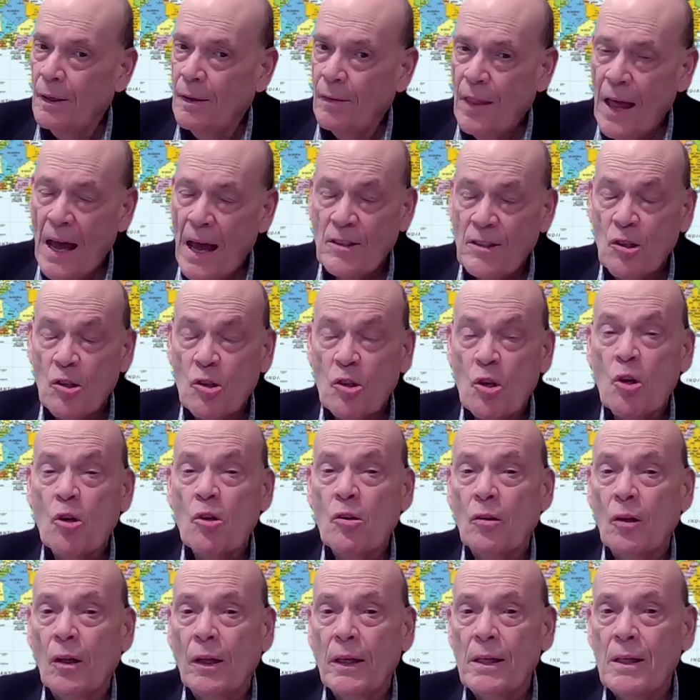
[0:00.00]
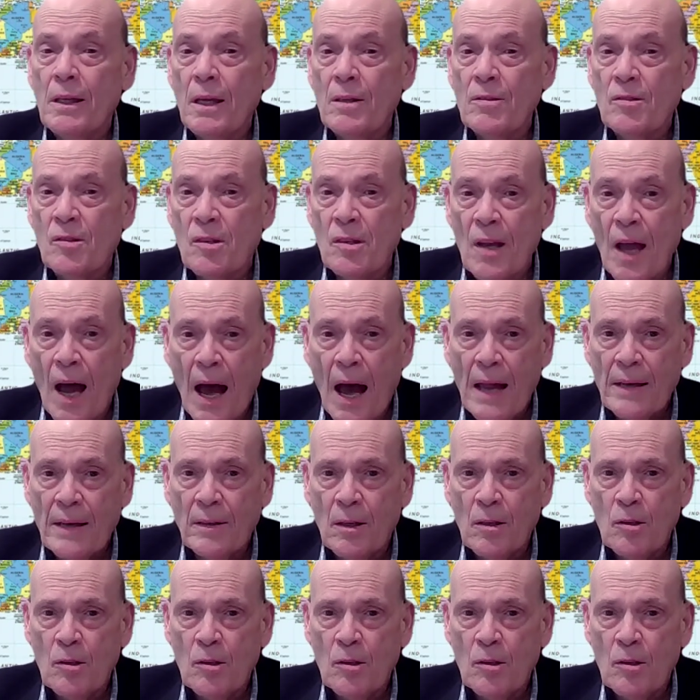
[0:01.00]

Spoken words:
That certainly does not